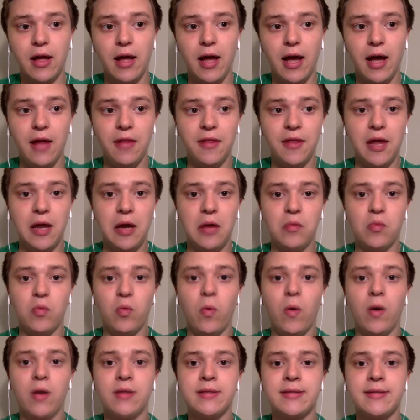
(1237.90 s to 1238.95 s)
And then
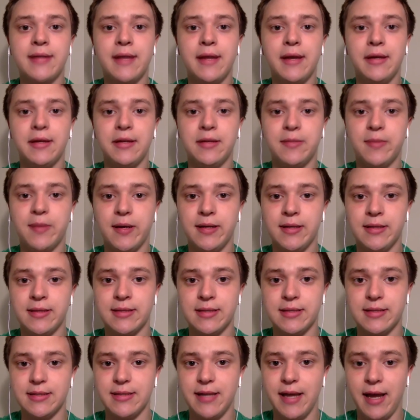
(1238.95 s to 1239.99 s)
once that independence
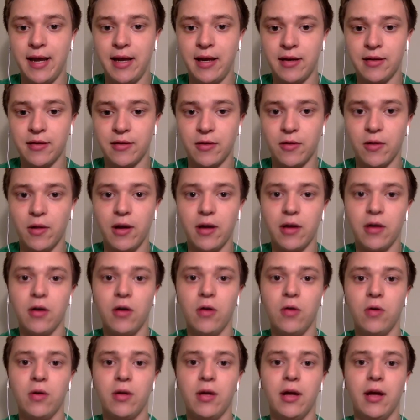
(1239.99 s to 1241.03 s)
is gained, they're like,
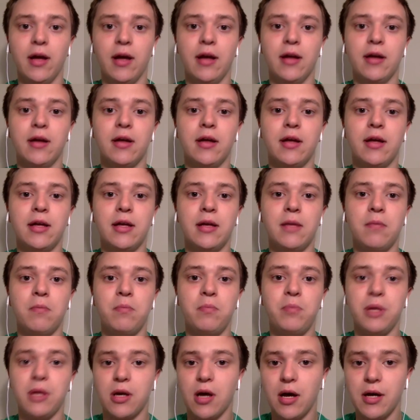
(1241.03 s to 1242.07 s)
okay,
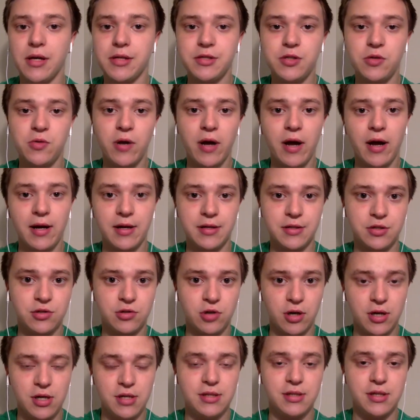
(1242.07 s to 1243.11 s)
because you guys
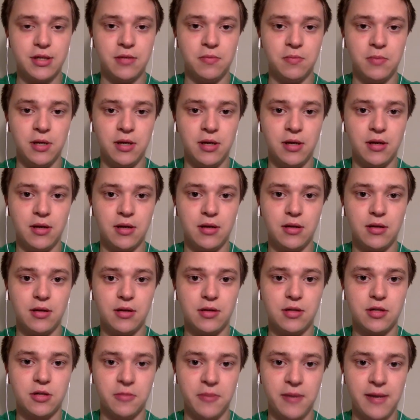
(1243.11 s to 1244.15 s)
trusted me
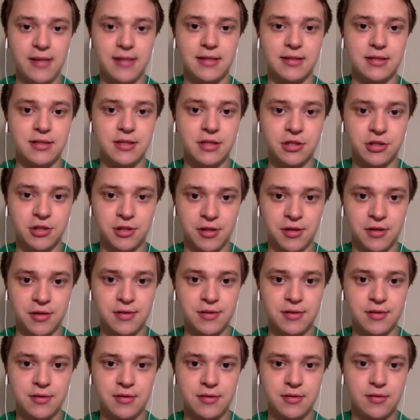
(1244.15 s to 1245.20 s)
to make
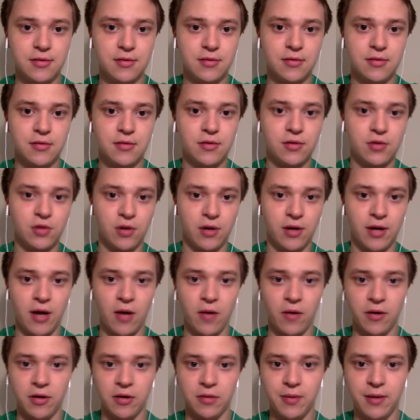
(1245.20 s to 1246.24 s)
decisions during
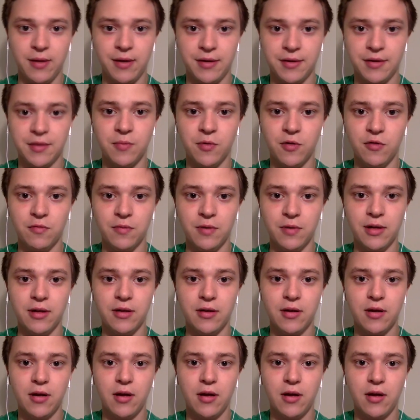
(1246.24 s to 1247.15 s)
our independence movement,